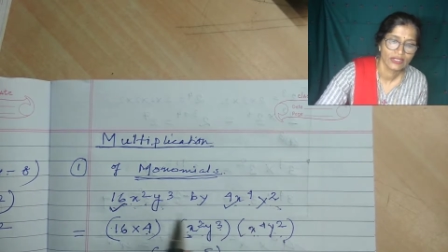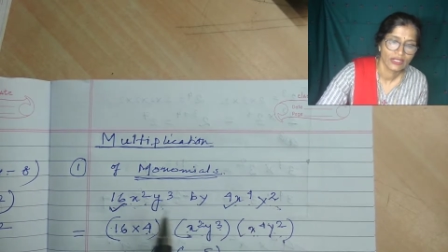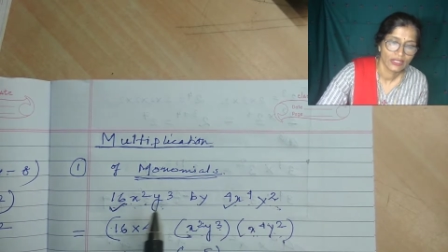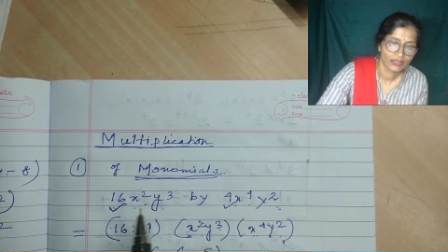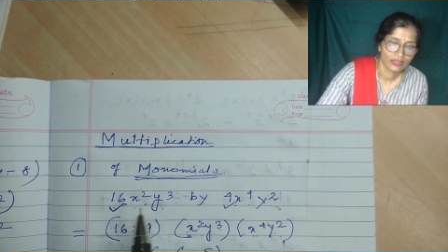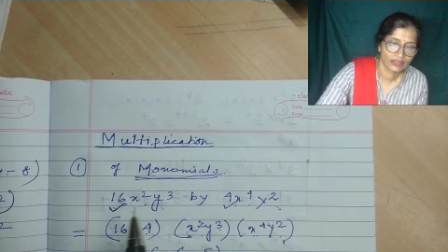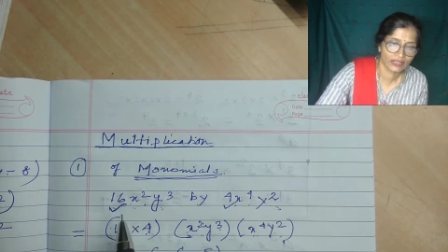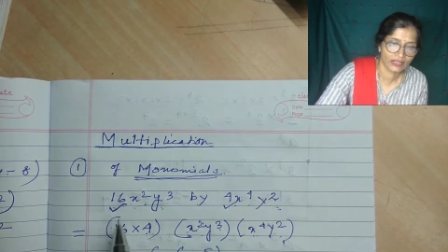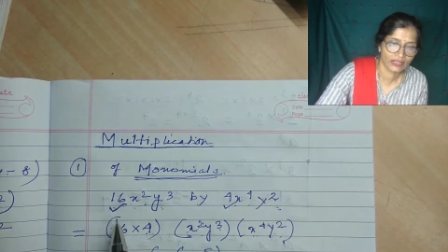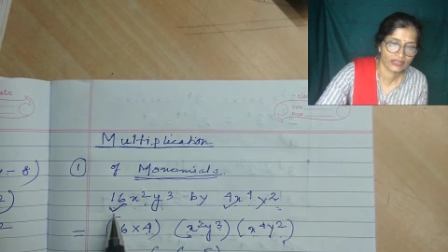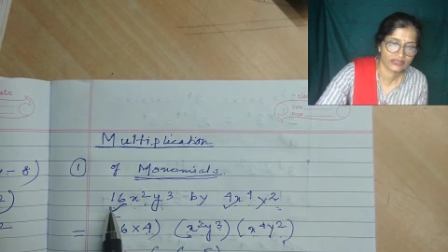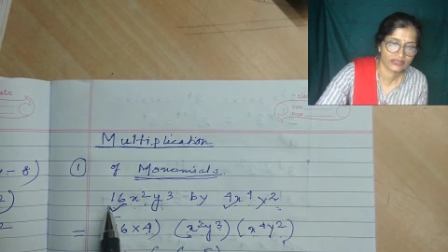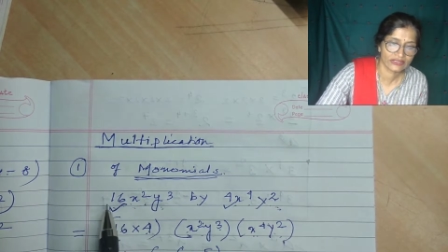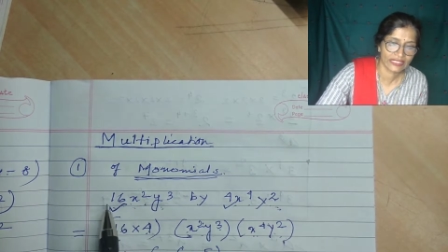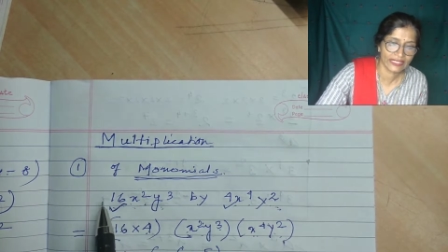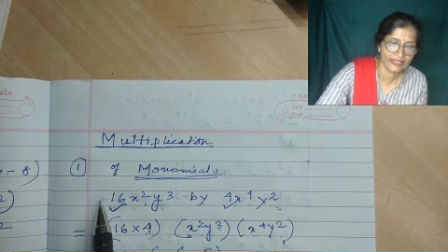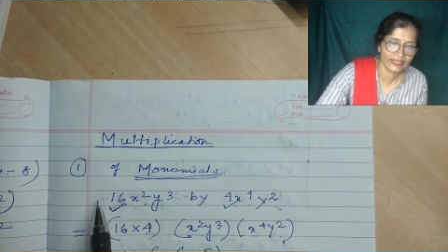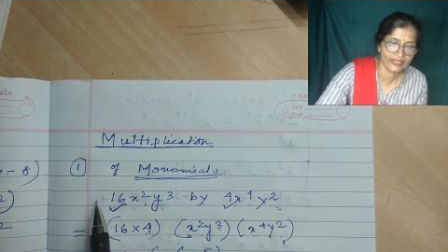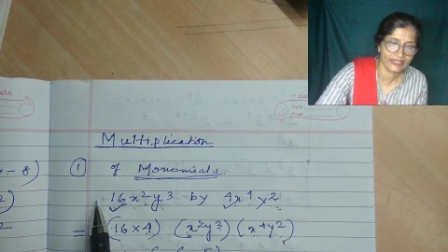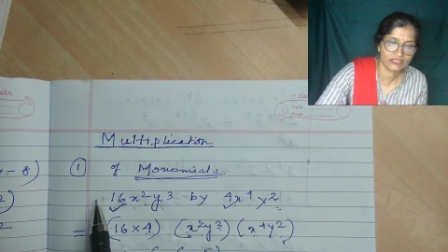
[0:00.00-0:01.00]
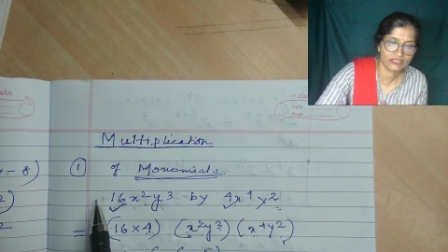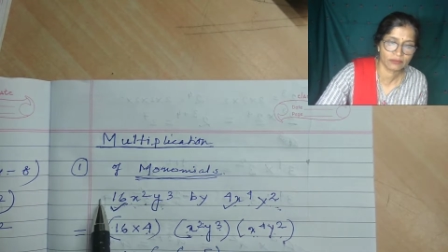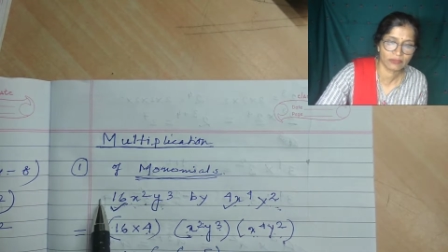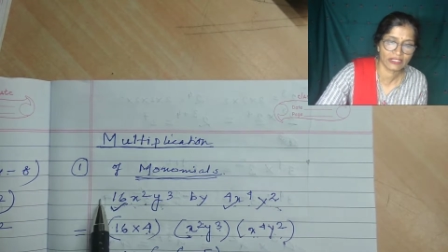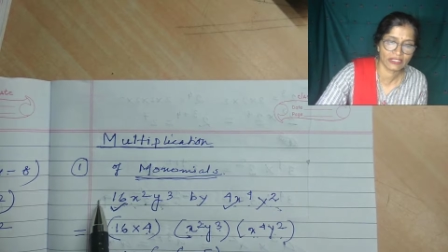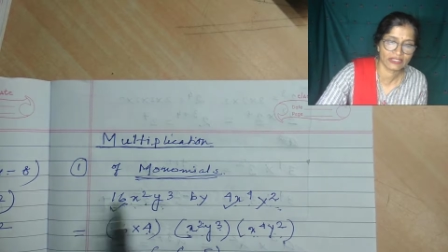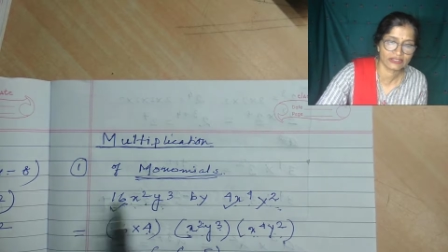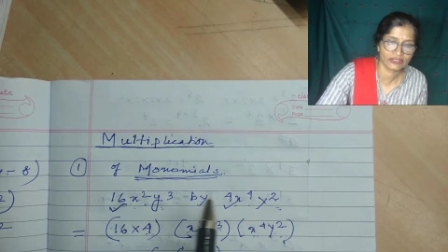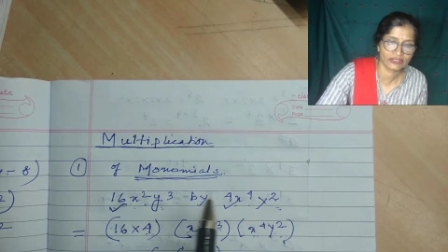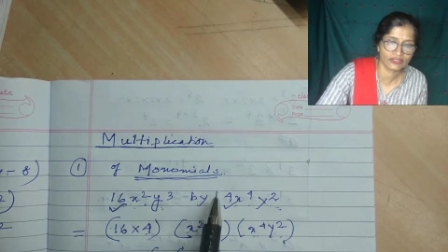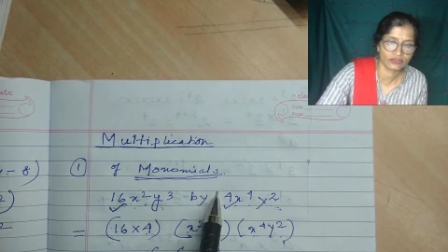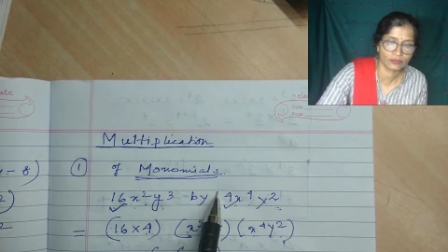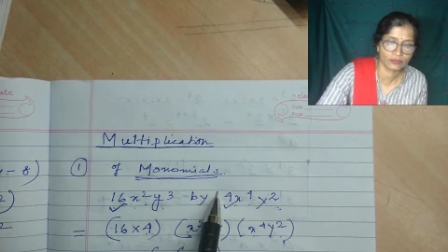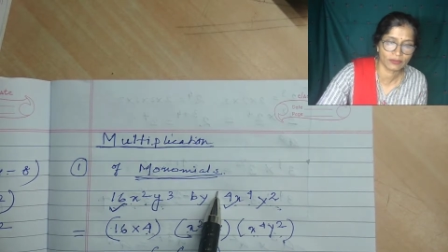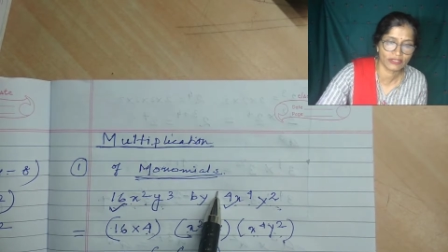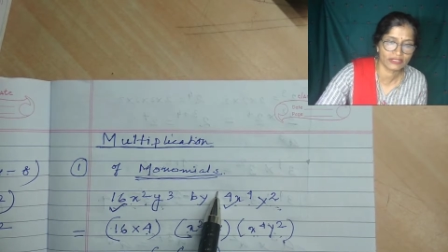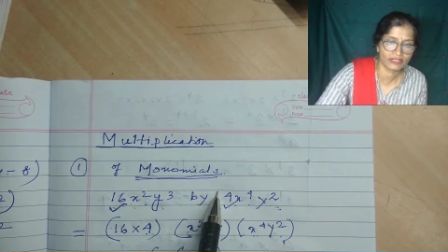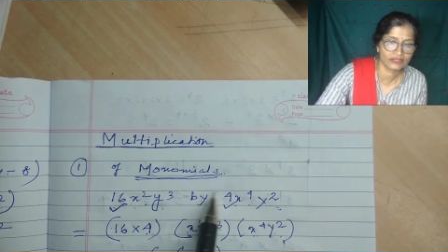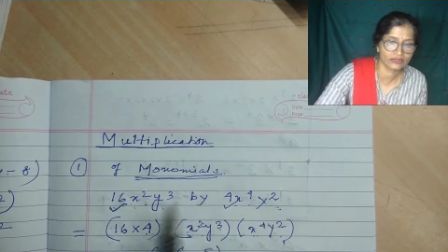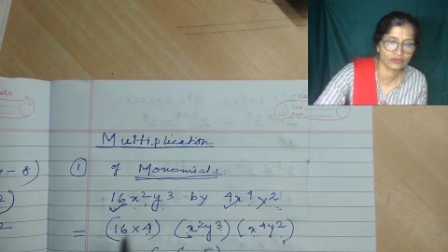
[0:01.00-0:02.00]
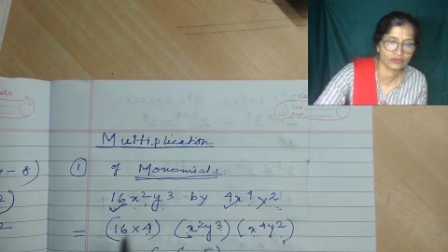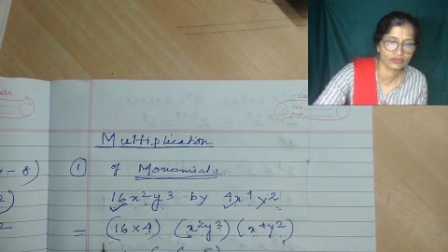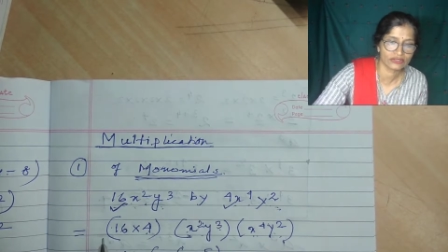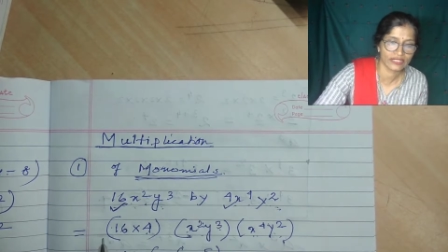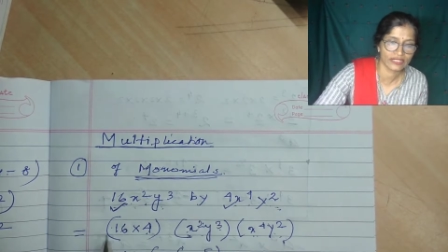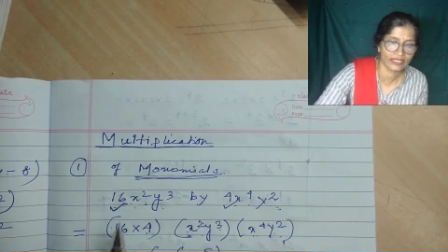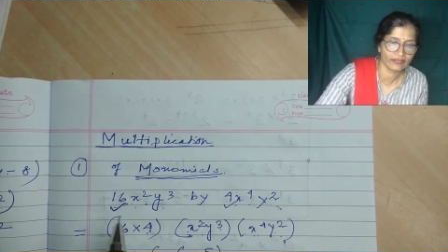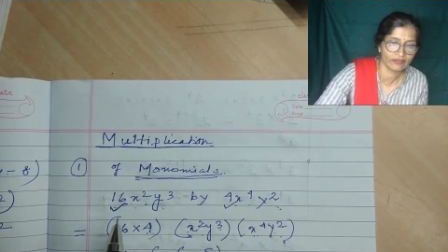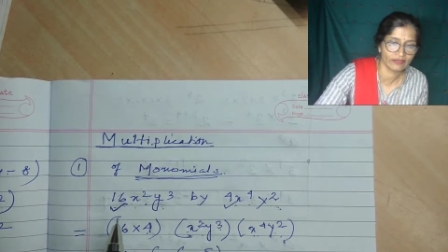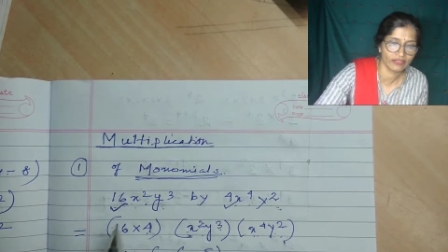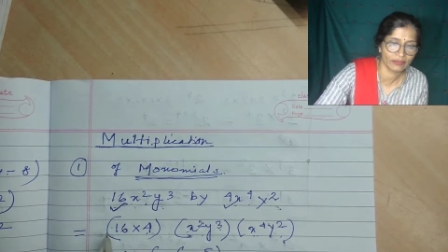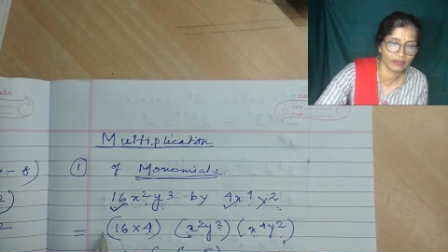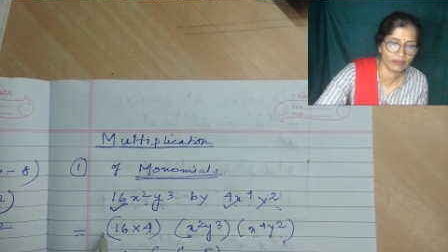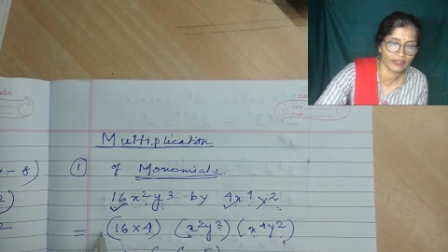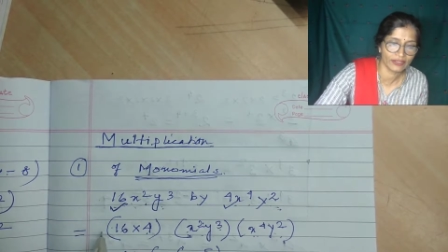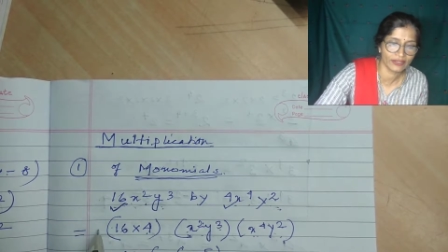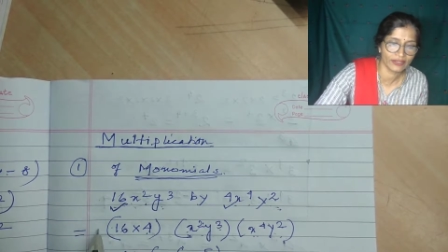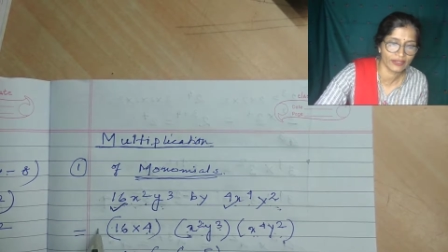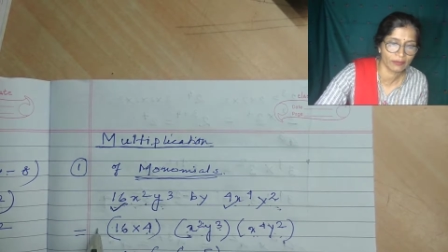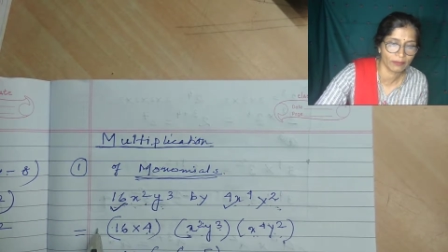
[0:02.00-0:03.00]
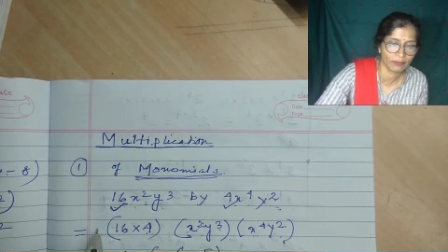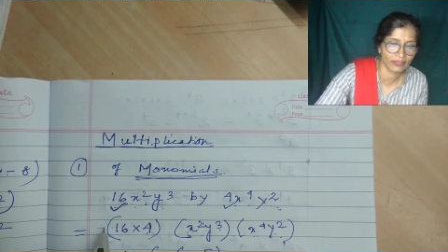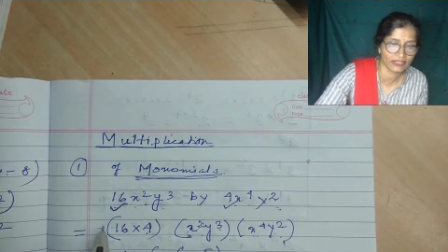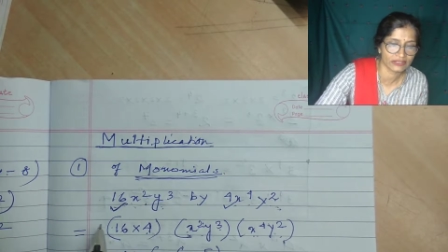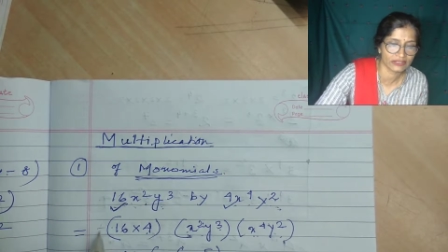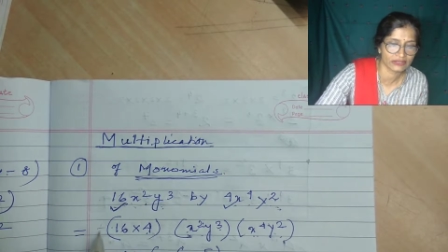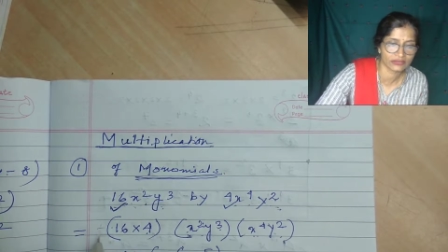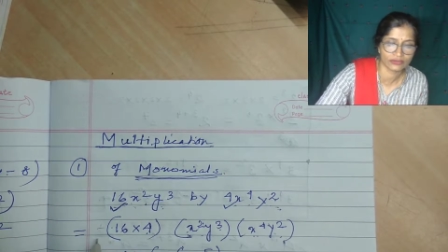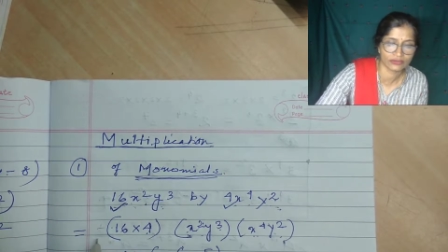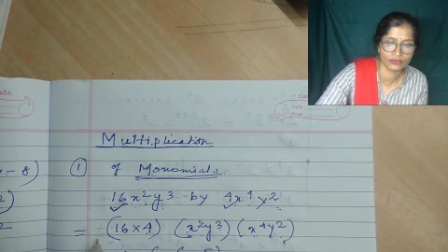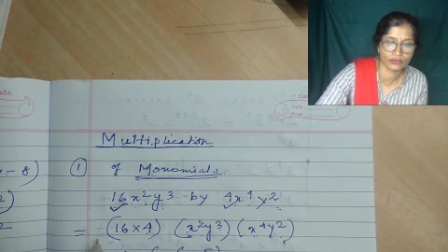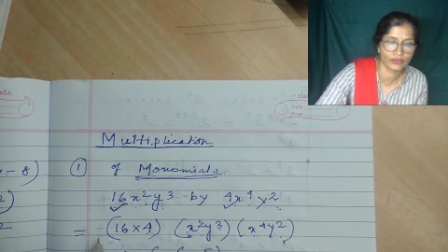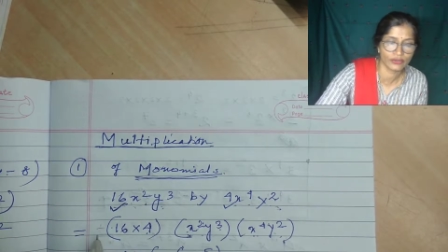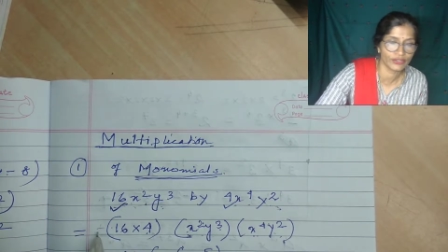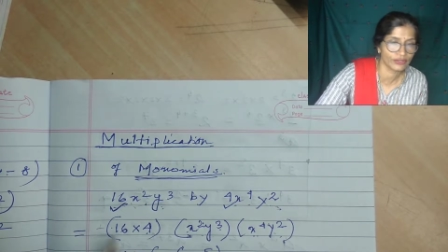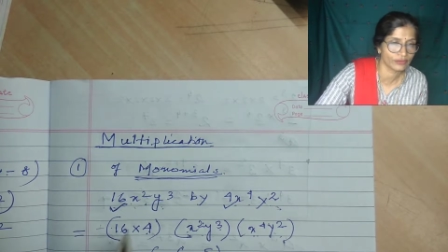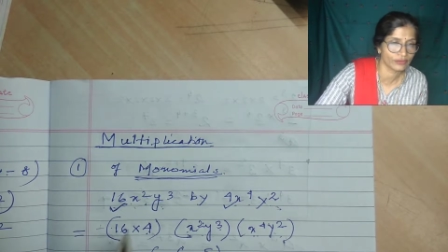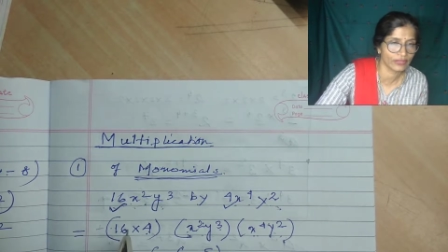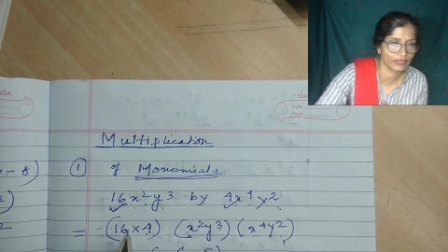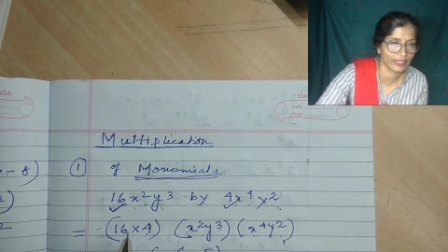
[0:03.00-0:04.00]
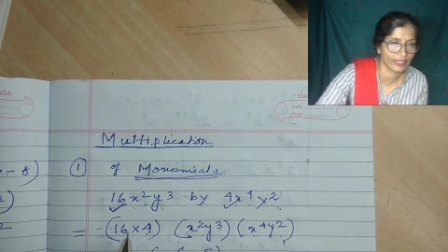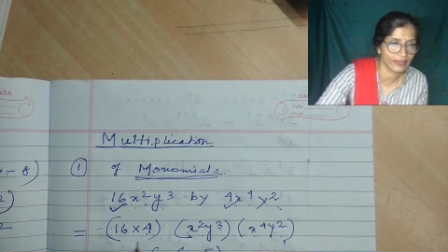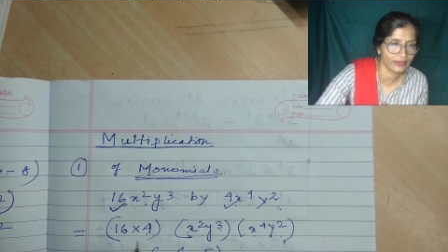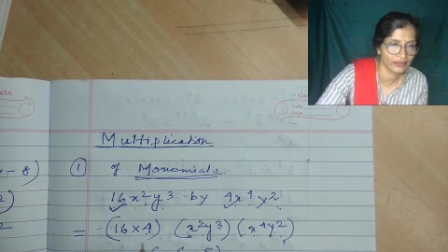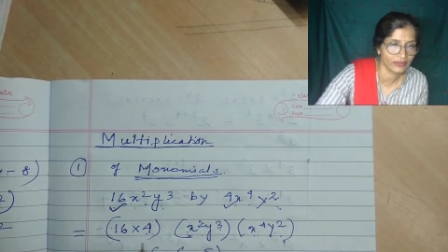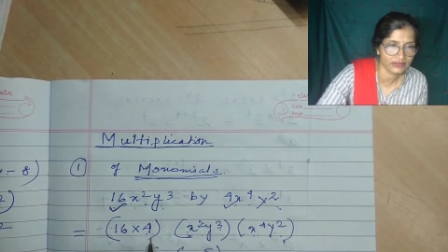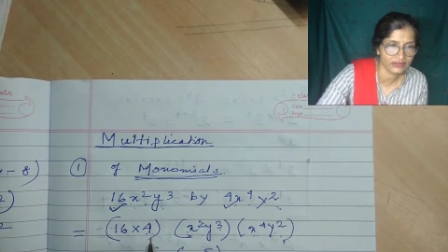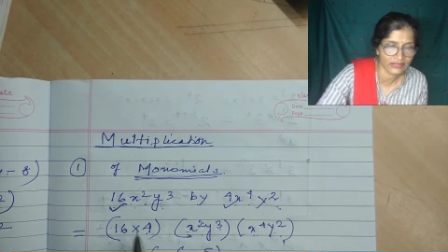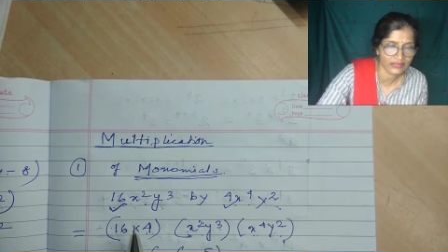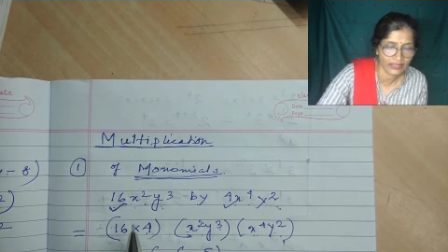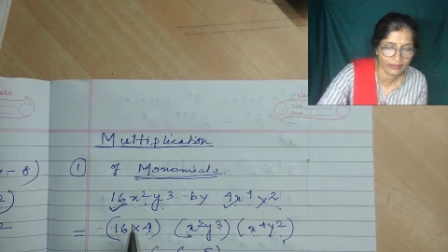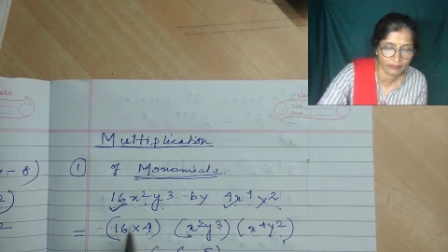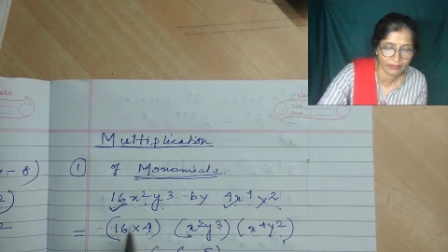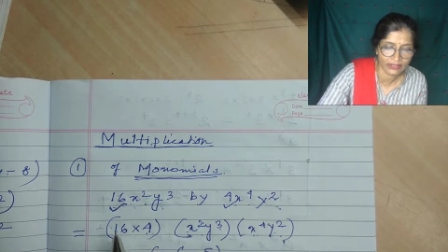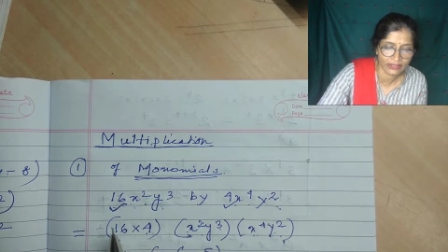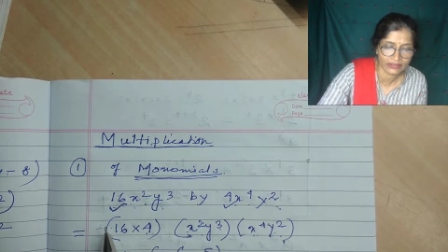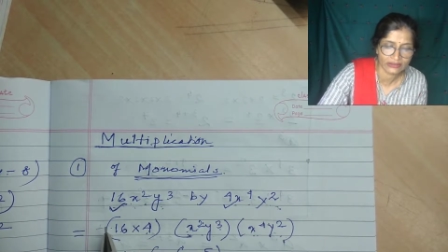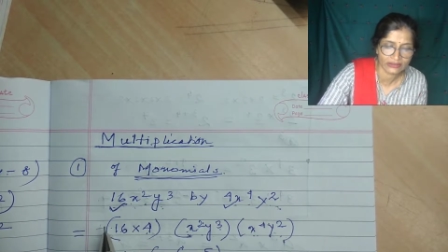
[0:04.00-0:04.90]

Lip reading: the sign is plus into plus, so sign will be here plus. No need to write the sign plus.